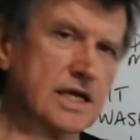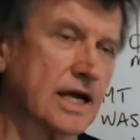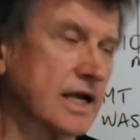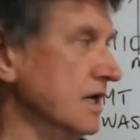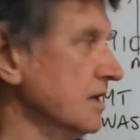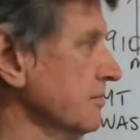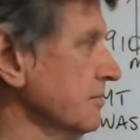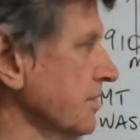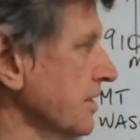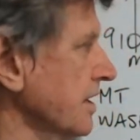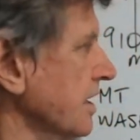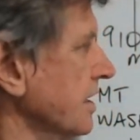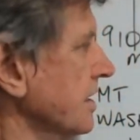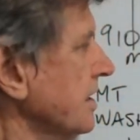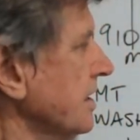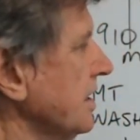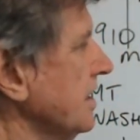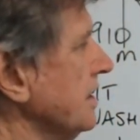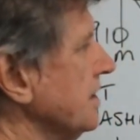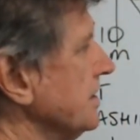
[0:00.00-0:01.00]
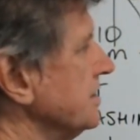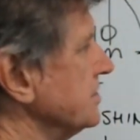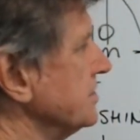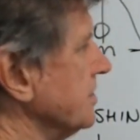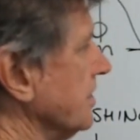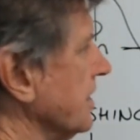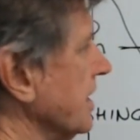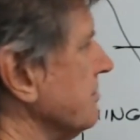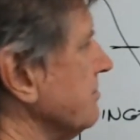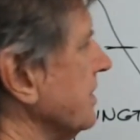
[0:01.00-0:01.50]
it apart. So
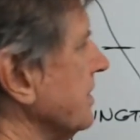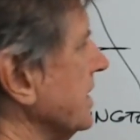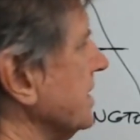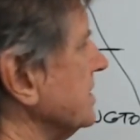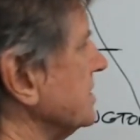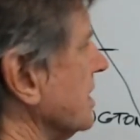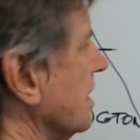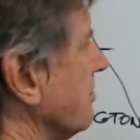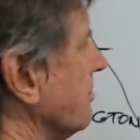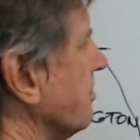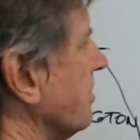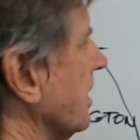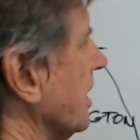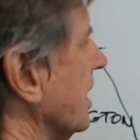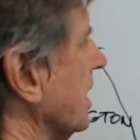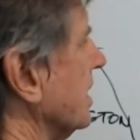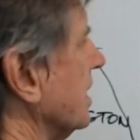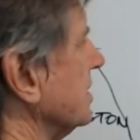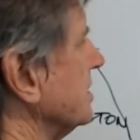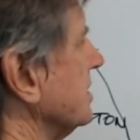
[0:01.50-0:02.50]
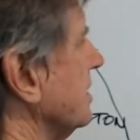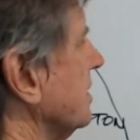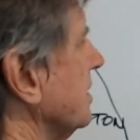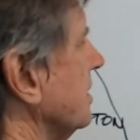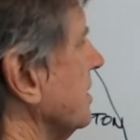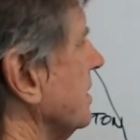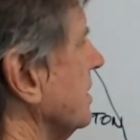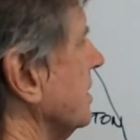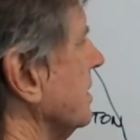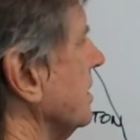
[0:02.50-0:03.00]
that means apart,
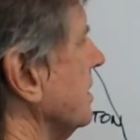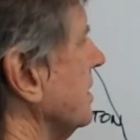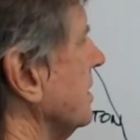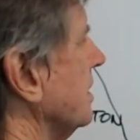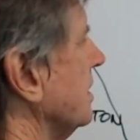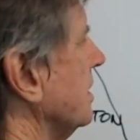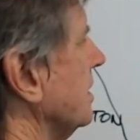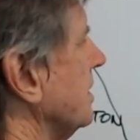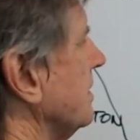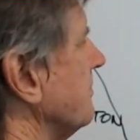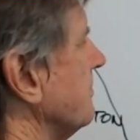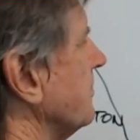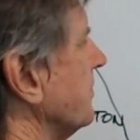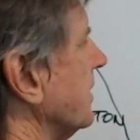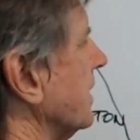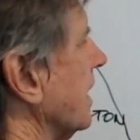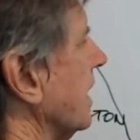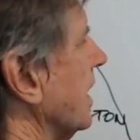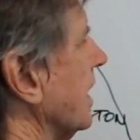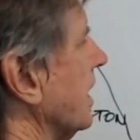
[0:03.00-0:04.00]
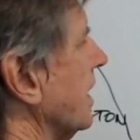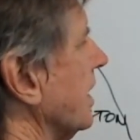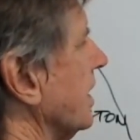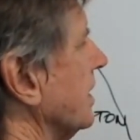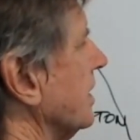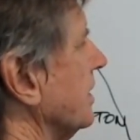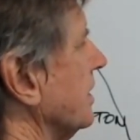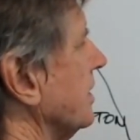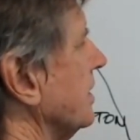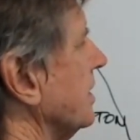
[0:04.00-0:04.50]

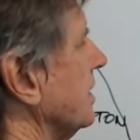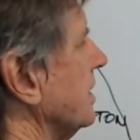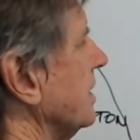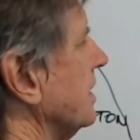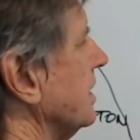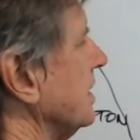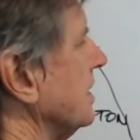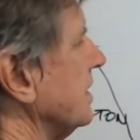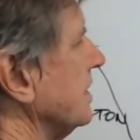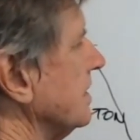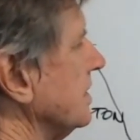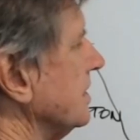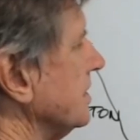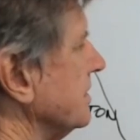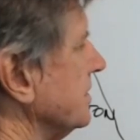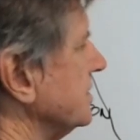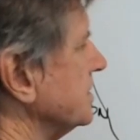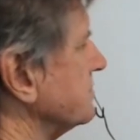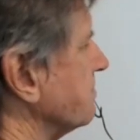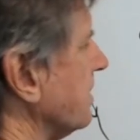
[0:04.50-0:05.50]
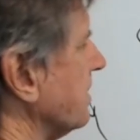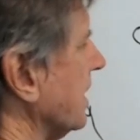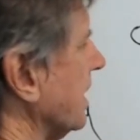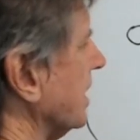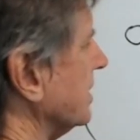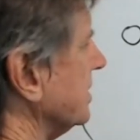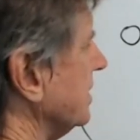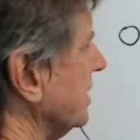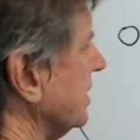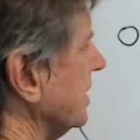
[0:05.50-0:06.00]
and this
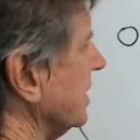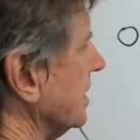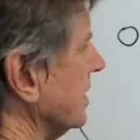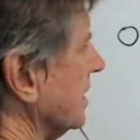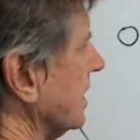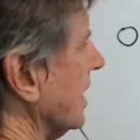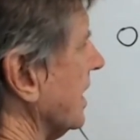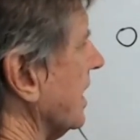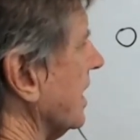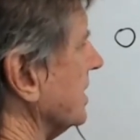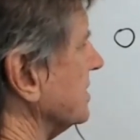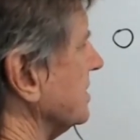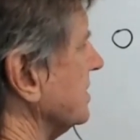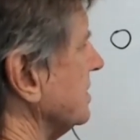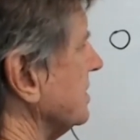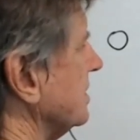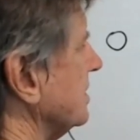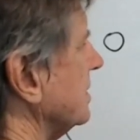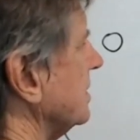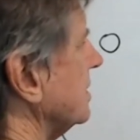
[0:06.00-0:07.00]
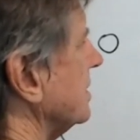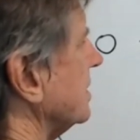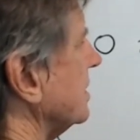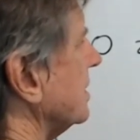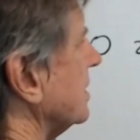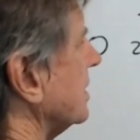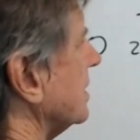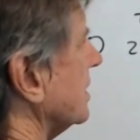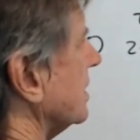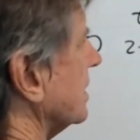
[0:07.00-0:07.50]
part here, lato,
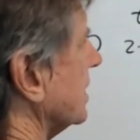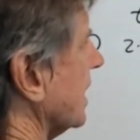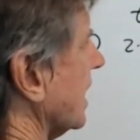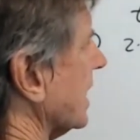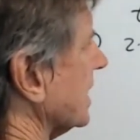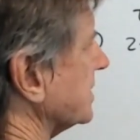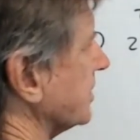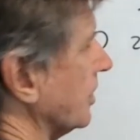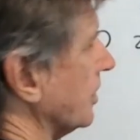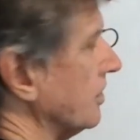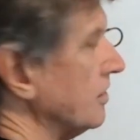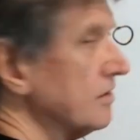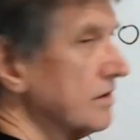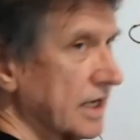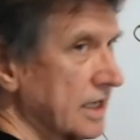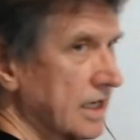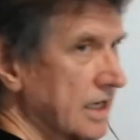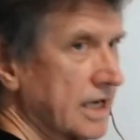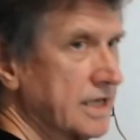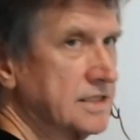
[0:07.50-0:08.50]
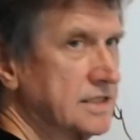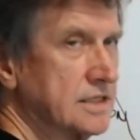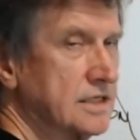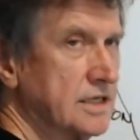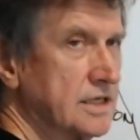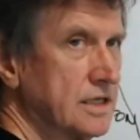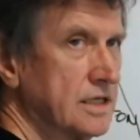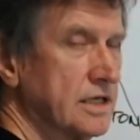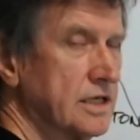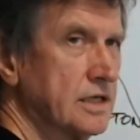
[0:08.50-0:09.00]

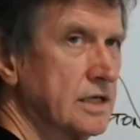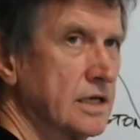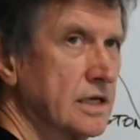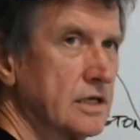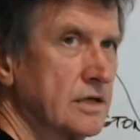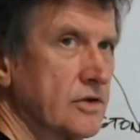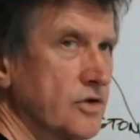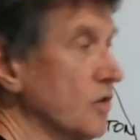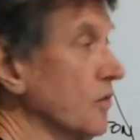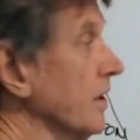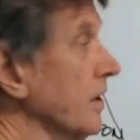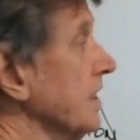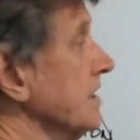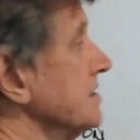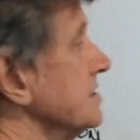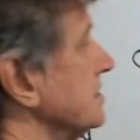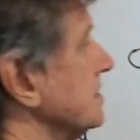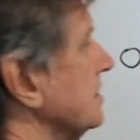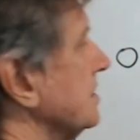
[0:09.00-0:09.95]
L-A-T-U-S,